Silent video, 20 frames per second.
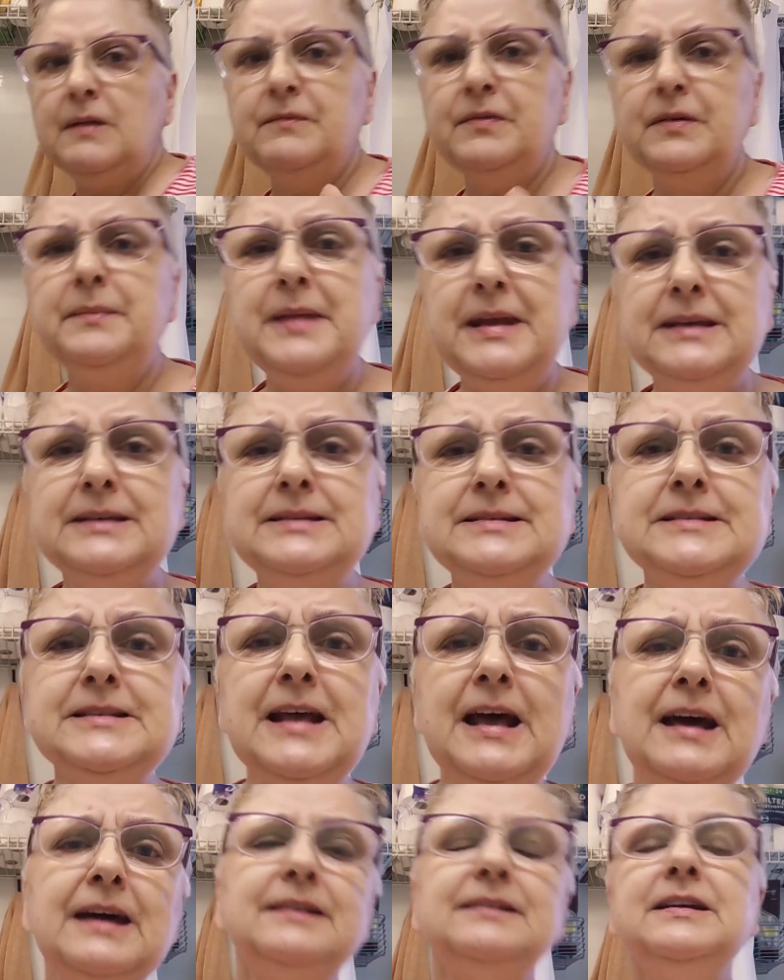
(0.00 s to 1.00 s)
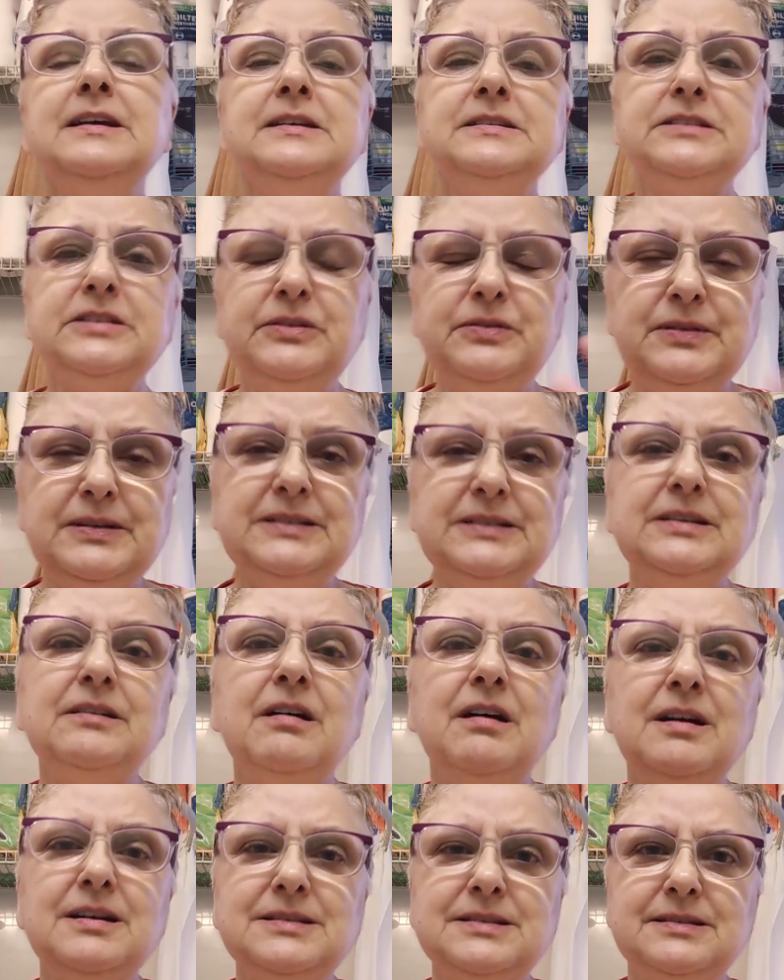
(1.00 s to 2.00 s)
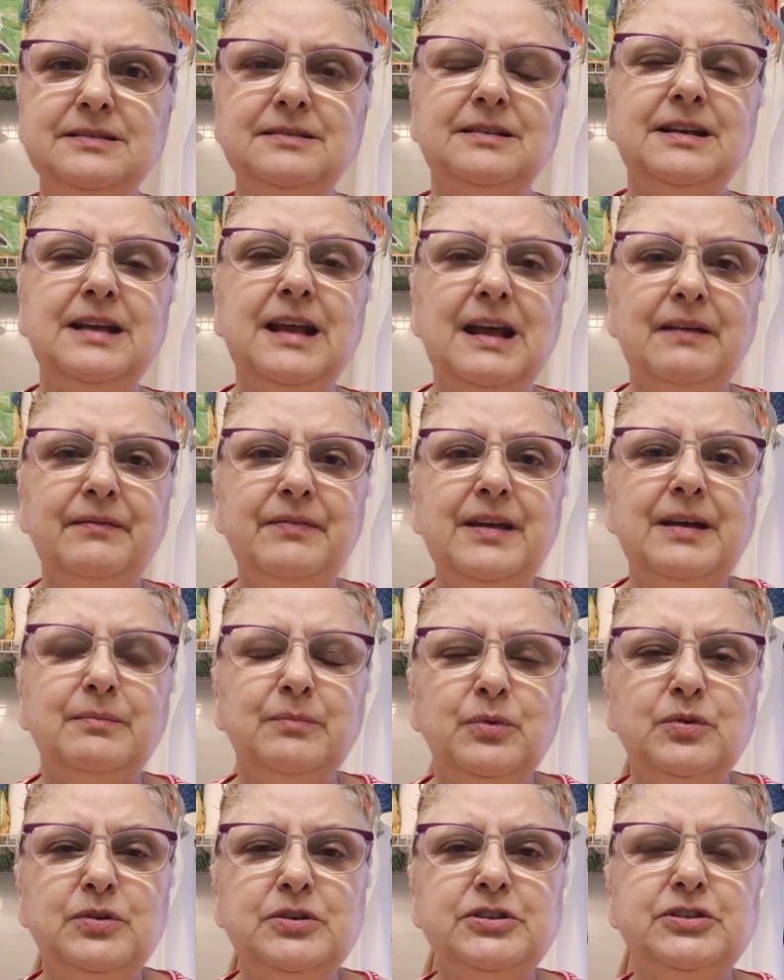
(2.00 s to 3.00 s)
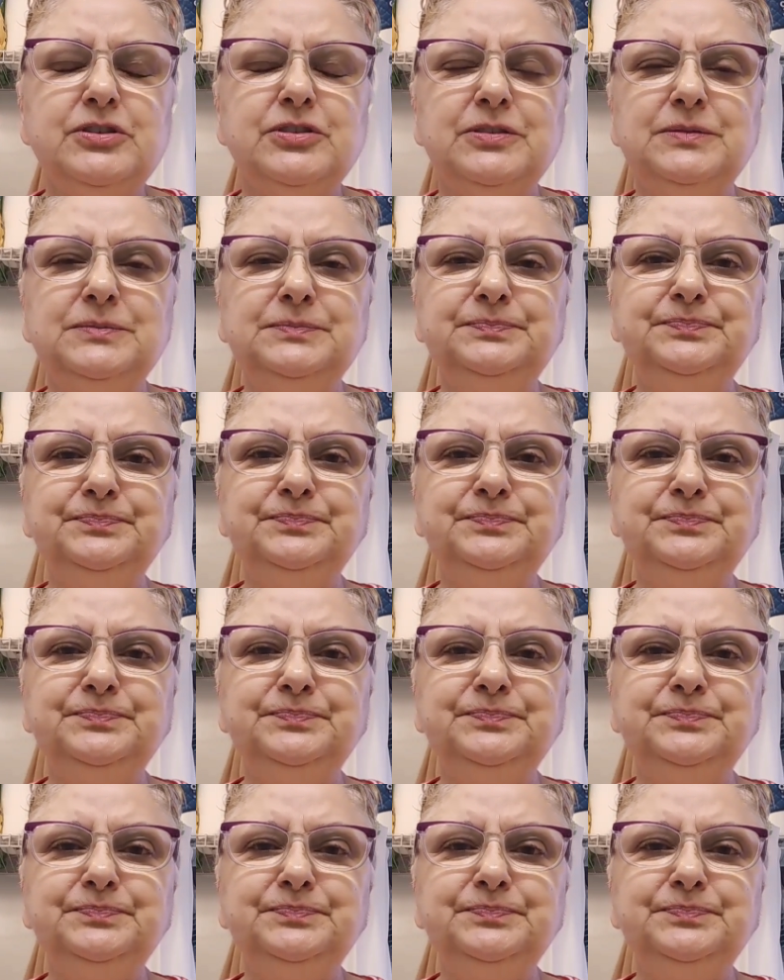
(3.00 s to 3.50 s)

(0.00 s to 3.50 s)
from the inside, so you need to constantly have that moisture